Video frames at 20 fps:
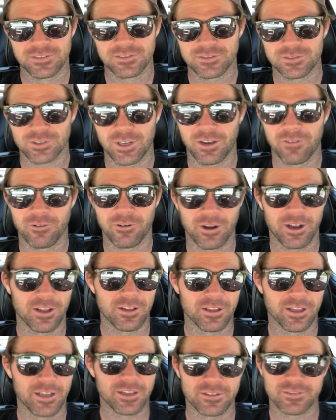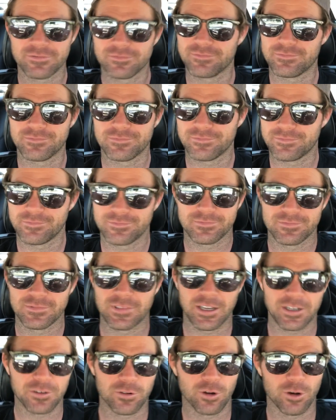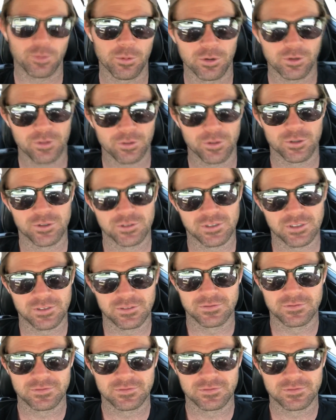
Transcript: driving around like normal, cruising.